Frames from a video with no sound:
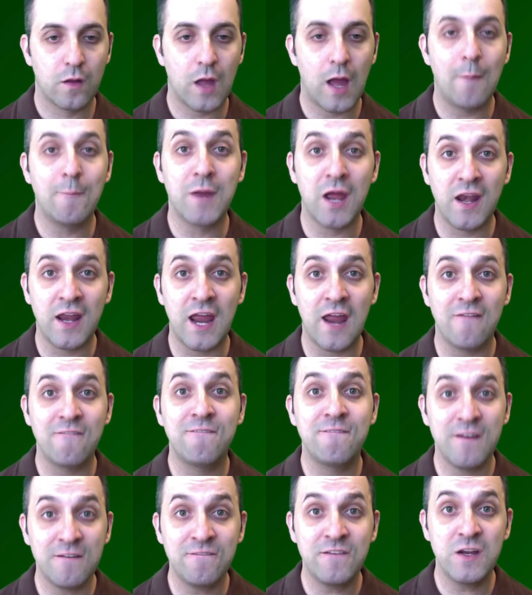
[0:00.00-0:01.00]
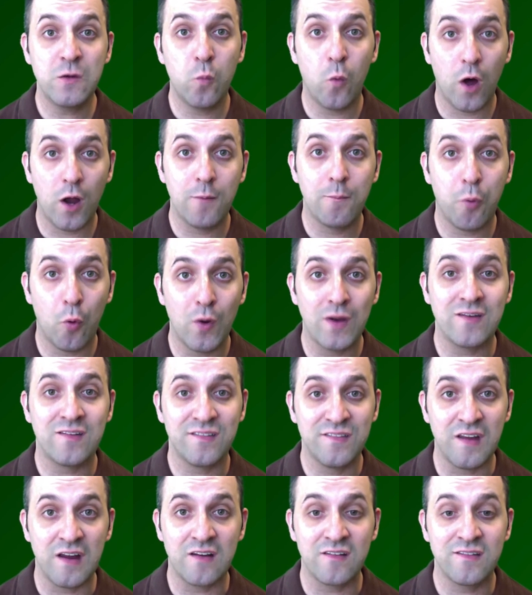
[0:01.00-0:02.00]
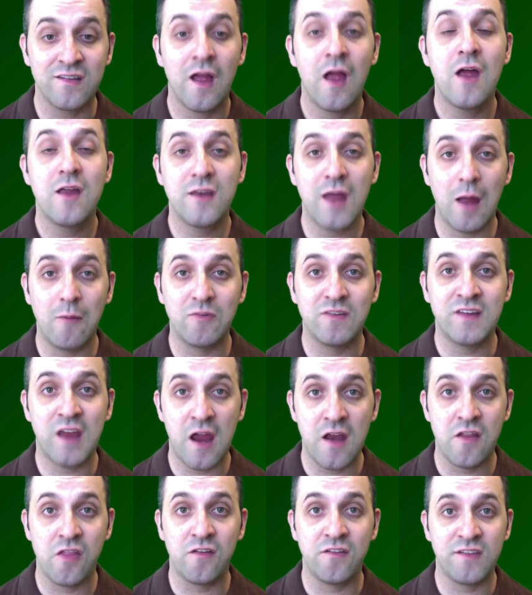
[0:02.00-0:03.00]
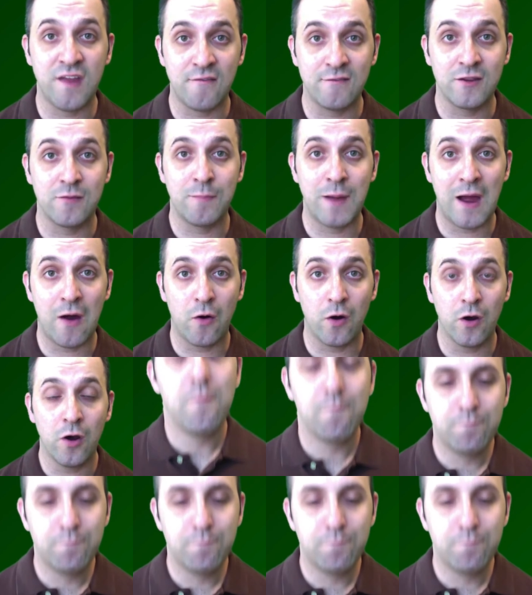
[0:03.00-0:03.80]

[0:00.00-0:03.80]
I'm going to get 51.6 times 10 to the 7th power.